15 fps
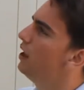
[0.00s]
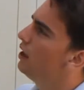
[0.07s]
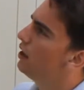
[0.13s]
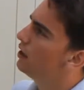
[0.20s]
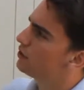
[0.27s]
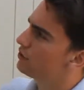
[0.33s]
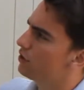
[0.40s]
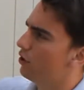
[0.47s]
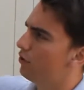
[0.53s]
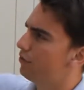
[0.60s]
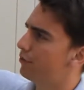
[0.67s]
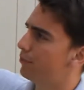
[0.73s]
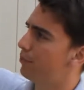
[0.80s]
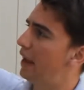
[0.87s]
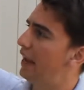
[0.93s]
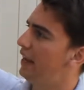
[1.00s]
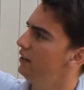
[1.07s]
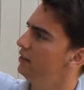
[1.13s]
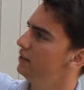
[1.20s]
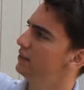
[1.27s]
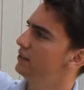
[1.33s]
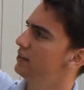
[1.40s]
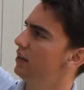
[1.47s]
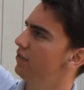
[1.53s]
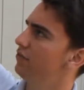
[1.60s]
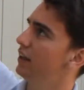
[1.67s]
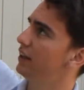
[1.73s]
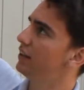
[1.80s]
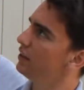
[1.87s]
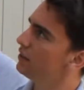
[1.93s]
So for paint and stuff
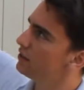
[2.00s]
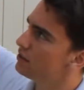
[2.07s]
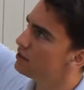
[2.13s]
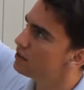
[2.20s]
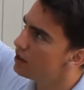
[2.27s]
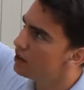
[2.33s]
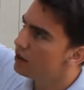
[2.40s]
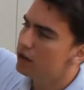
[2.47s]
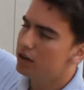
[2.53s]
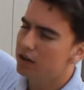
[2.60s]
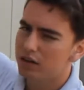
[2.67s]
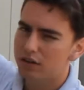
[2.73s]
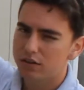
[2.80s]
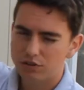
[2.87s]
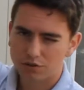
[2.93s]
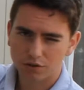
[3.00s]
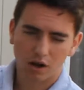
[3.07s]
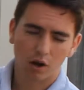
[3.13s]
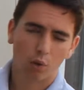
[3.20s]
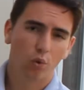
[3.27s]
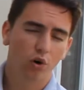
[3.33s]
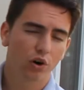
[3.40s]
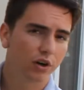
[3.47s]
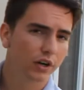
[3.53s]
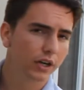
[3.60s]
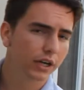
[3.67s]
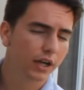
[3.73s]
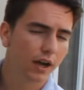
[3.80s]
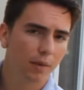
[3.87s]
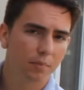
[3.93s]
like this, do not worry
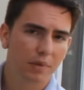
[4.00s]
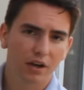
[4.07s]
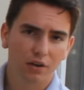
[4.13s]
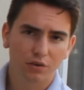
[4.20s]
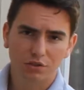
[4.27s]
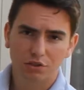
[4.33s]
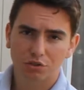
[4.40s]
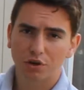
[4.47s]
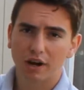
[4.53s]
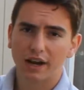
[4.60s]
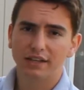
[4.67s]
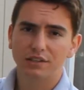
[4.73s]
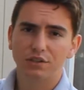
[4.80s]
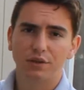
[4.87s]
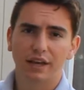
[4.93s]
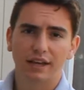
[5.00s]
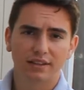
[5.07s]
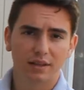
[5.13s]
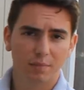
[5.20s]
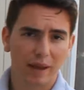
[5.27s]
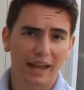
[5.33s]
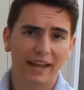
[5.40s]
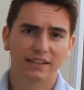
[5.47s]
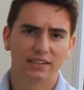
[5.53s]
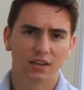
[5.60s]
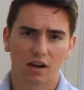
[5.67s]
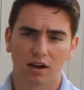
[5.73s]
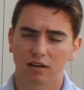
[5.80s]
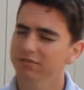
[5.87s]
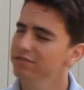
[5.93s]
about trying to get the paint
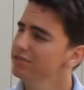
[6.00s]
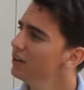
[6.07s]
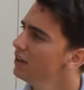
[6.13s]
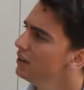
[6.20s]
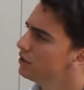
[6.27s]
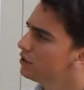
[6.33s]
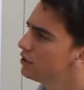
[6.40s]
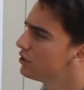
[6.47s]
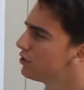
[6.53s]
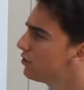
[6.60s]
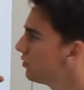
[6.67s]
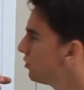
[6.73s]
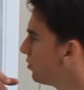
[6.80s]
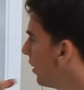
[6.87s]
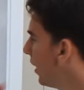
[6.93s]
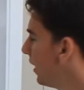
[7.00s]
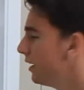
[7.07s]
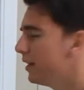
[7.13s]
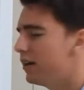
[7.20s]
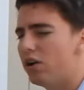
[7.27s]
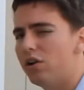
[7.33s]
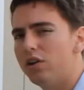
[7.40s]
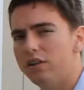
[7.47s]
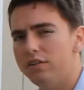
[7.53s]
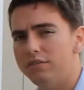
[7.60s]
off. Just try and get all of